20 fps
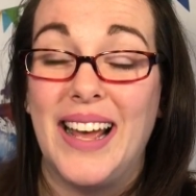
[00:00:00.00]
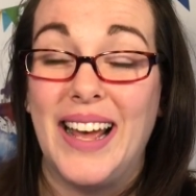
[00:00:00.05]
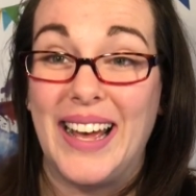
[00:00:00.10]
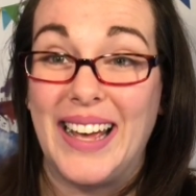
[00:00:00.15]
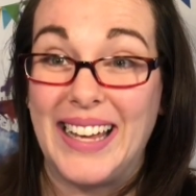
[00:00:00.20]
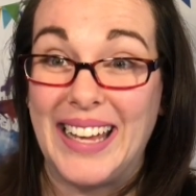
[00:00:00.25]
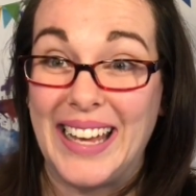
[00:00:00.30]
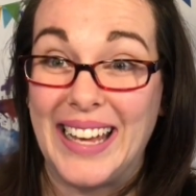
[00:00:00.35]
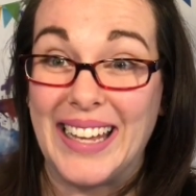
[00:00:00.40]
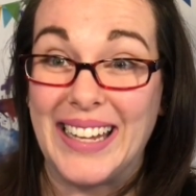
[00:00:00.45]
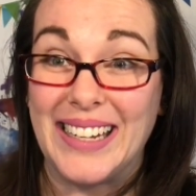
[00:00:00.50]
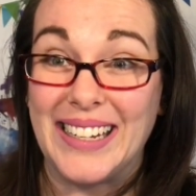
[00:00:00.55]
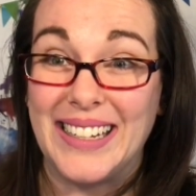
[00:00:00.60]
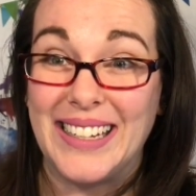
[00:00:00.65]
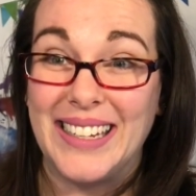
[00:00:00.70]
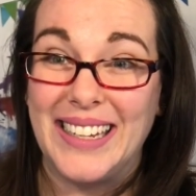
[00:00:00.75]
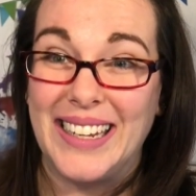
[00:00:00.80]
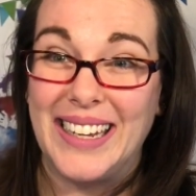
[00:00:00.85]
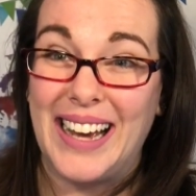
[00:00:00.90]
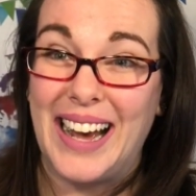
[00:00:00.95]
Again,
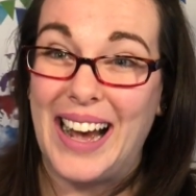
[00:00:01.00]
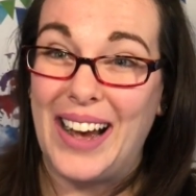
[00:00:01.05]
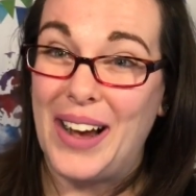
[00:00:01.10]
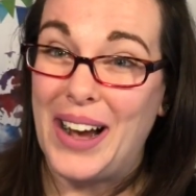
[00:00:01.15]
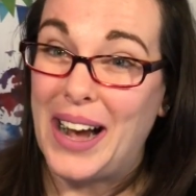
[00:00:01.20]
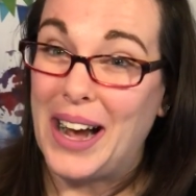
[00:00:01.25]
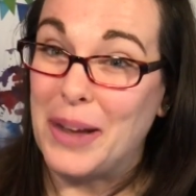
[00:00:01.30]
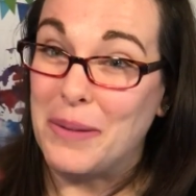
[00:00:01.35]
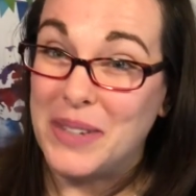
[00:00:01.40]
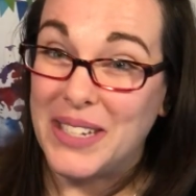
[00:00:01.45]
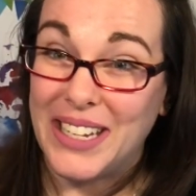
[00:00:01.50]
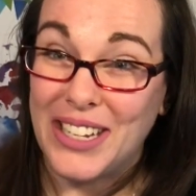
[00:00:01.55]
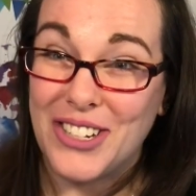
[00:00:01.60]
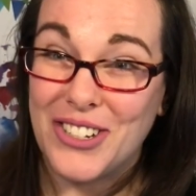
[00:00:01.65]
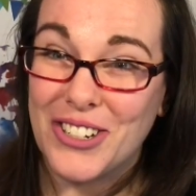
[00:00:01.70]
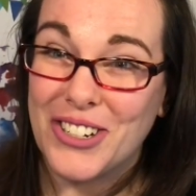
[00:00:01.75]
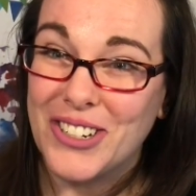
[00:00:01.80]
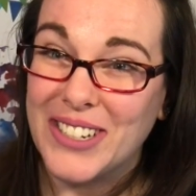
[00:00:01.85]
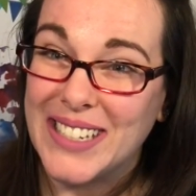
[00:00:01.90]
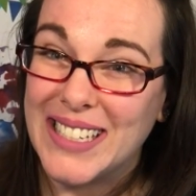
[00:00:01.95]
I'm
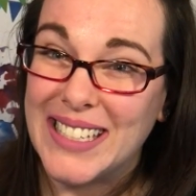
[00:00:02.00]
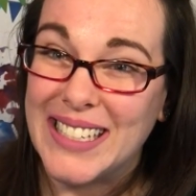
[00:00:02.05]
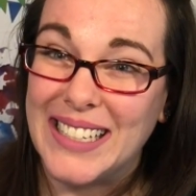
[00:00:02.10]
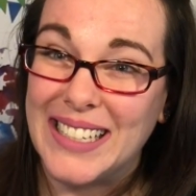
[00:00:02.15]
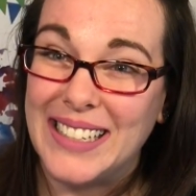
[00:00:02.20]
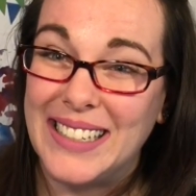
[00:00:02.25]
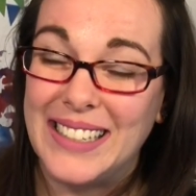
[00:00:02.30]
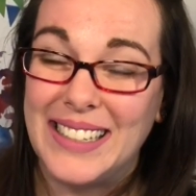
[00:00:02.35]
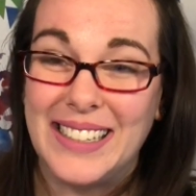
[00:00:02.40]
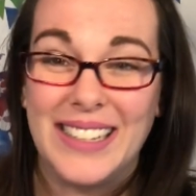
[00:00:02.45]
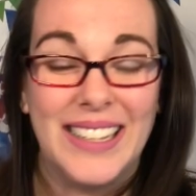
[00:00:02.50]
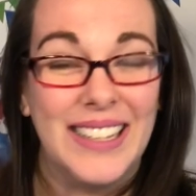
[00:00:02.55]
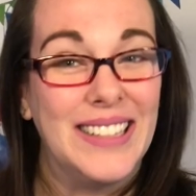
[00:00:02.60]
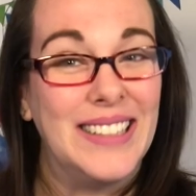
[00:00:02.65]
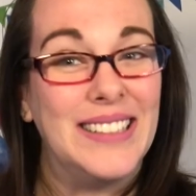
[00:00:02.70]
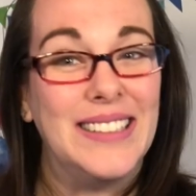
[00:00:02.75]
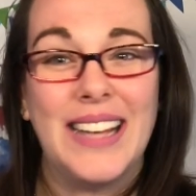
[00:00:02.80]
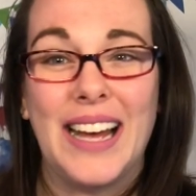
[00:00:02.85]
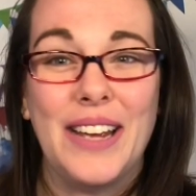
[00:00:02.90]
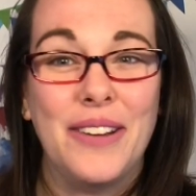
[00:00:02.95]
Teacher Kristen,
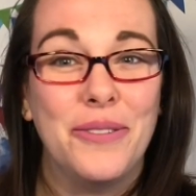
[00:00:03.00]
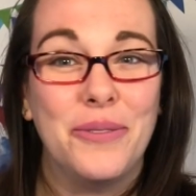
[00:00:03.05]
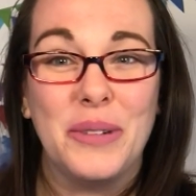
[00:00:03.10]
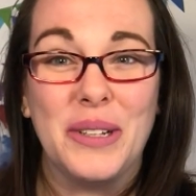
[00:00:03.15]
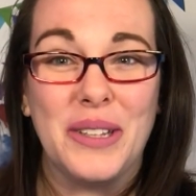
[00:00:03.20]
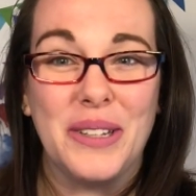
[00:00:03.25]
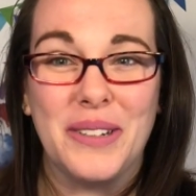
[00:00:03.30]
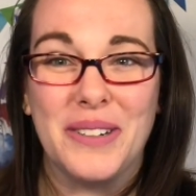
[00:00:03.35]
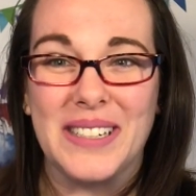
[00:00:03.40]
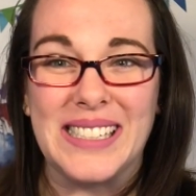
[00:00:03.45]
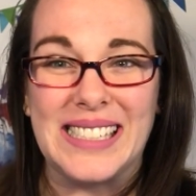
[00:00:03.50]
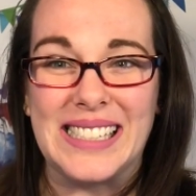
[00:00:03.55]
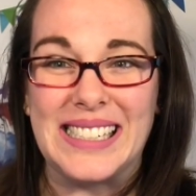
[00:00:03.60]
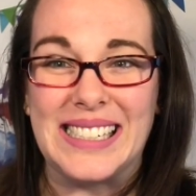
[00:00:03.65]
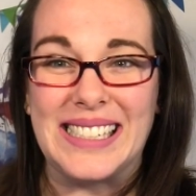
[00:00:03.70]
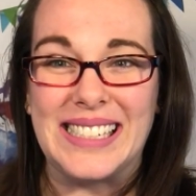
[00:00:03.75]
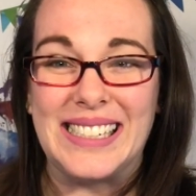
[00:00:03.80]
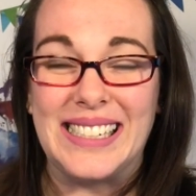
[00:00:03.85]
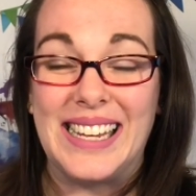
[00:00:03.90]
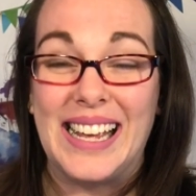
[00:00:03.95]
Life with
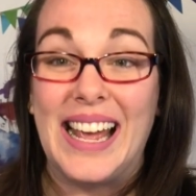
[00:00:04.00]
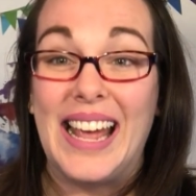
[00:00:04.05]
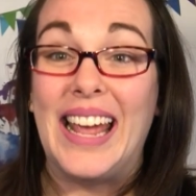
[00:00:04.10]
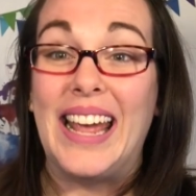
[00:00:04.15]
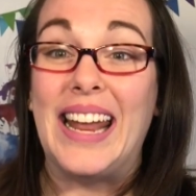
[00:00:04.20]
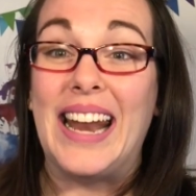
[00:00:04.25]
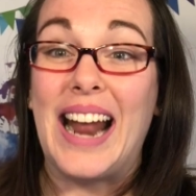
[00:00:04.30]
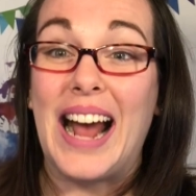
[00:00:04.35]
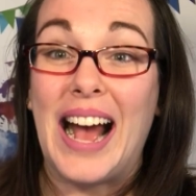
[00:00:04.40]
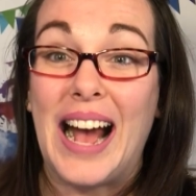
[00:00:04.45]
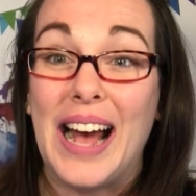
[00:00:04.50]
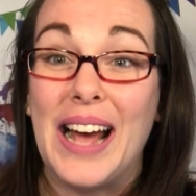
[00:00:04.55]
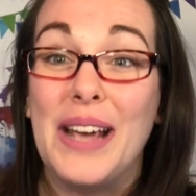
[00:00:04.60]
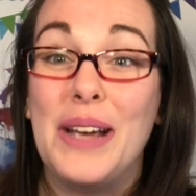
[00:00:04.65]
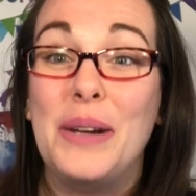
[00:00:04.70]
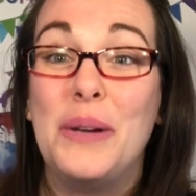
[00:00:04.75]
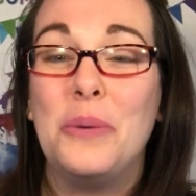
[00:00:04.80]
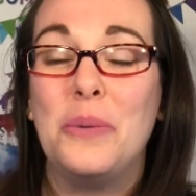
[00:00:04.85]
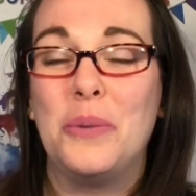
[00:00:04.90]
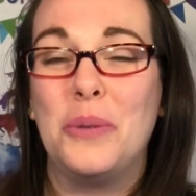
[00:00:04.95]
Kristen, and
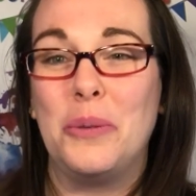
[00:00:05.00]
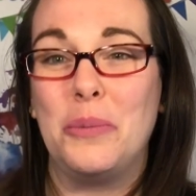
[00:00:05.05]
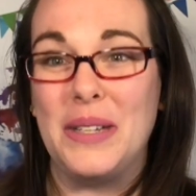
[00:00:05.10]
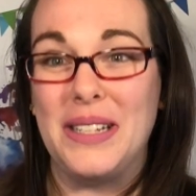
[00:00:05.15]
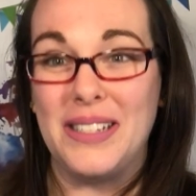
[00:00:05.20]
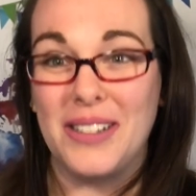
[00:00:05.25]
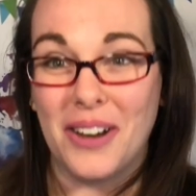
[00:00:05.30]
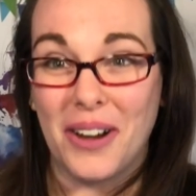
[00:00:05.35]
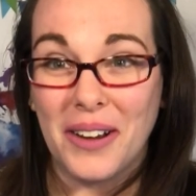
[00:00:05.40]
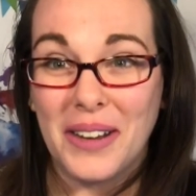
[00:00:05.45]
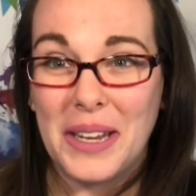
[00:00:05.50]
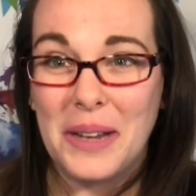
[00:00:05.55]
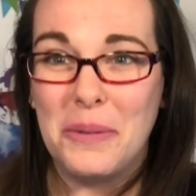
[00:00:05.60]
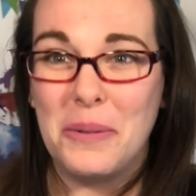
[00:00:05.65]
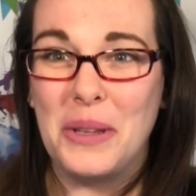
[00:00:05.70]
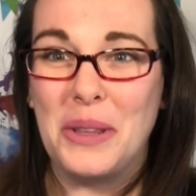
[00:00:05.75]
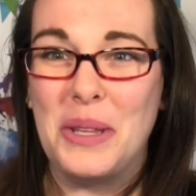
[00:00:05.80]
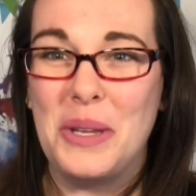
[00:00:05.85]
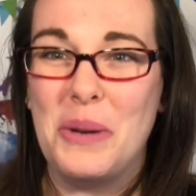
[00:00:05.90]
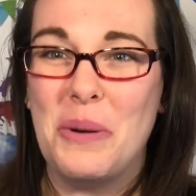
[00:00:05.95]
I will be talking
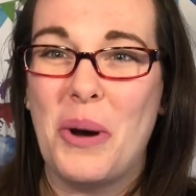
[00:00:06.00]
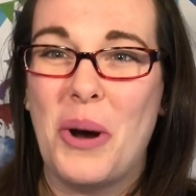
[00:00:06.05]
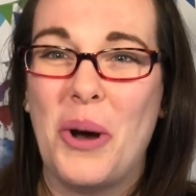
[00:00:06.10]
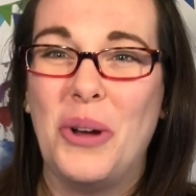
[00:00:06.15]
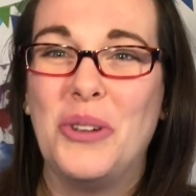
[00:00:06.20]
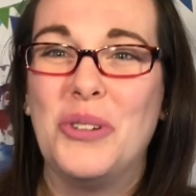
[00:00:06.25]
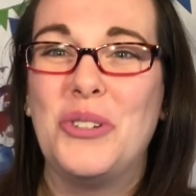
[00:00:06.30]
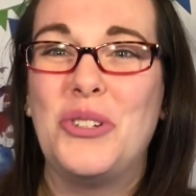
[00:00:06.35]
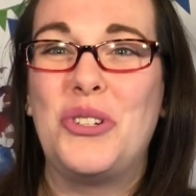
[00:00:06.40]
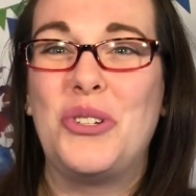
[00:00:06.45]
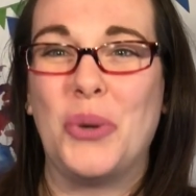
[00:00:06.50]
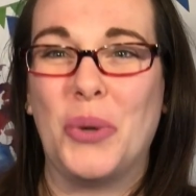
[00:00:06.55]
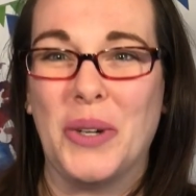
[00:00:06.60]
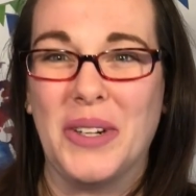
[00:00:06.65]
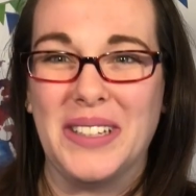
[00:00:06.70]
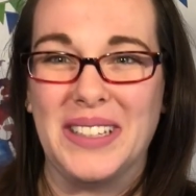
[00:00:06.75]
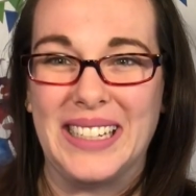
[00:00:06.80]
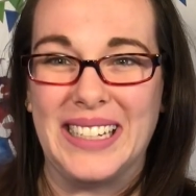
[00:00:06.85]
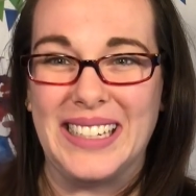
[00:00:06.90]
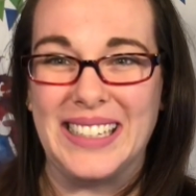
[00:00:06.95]
with you all
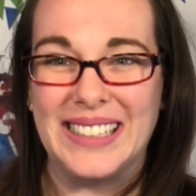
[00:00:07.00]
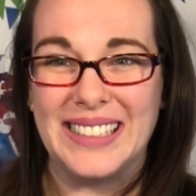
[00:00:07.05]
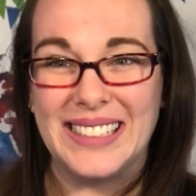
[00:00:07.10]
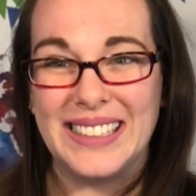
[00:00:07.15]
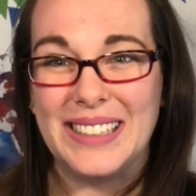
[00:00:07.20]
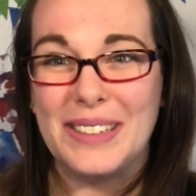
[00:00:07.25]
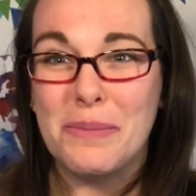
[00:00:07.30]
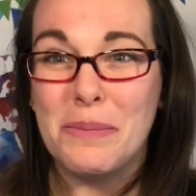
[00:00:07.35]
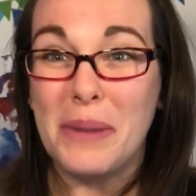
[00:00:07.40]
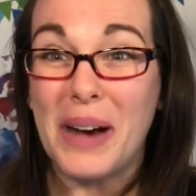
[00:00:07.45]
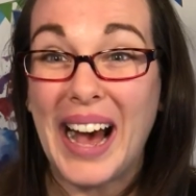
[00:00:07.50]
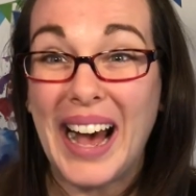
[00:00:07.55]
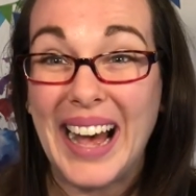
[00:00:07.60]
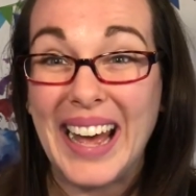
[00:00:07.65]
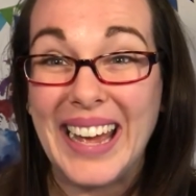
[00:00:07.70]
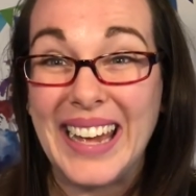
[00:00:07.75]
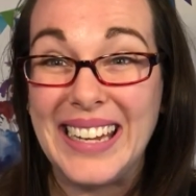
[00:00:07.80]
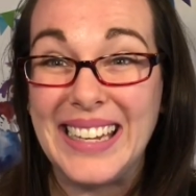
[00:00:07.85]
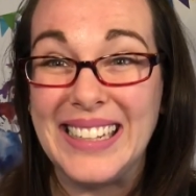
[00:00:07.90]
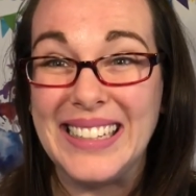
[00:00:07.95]
shortly.
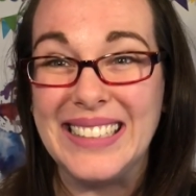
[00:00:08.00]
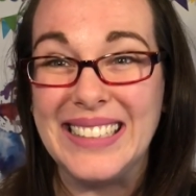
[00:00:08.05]
Bye.